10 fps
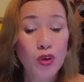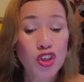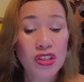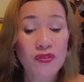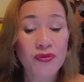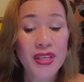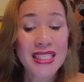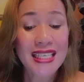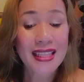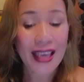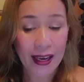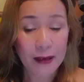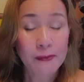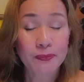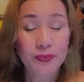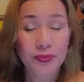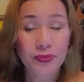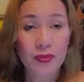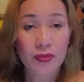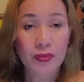action which is visiting